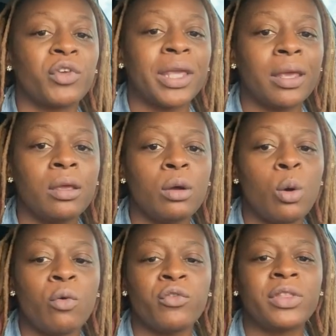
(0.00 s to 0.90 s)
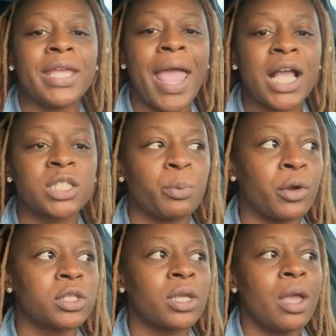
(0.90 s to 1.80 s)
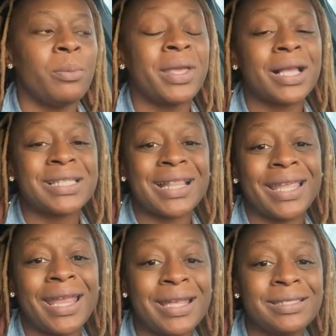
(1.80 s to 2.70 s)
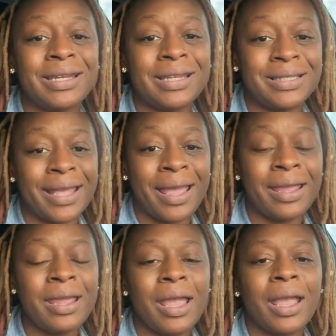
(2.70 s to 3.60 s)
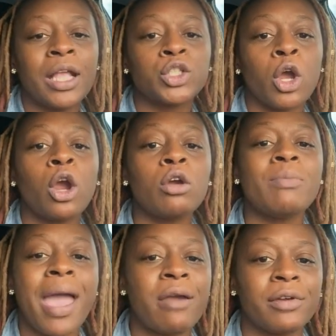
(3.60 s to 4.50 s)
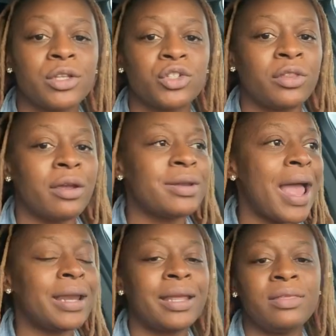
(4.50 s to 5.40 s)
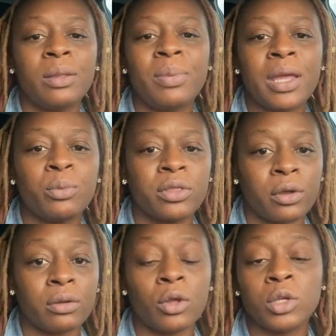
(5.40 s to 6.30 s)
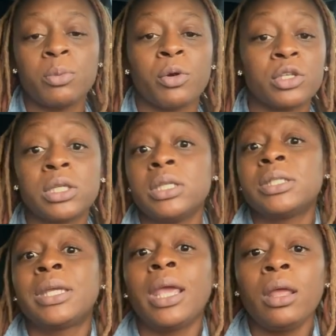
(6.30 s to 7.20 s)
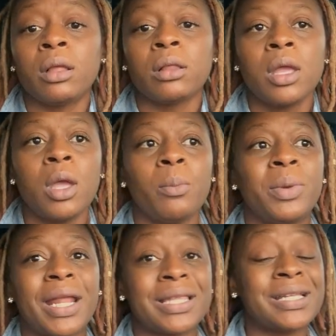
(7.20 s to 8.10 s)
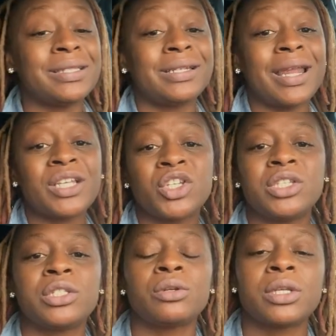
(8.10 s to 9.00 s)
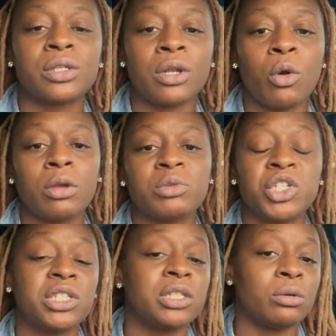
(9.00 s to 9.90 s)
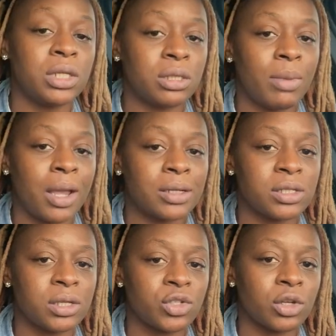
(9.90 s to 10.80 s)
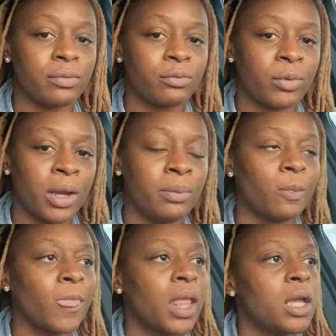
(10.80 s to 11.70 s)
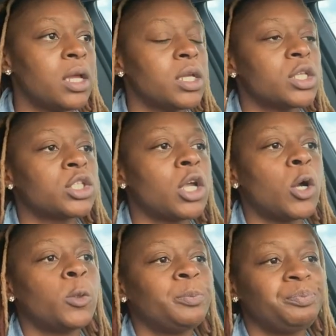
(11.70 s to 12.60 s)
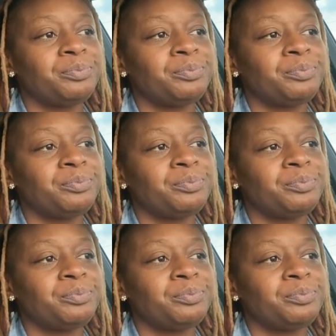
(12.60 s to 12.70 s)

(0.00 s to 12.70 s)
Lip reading: for Gil, for the experts? Because at the end of the day, it's her marriage. They're not in the bed with her. The only person is Gil. But at the end of the day, she still doesn't know him and she still needs to make a decision, right? So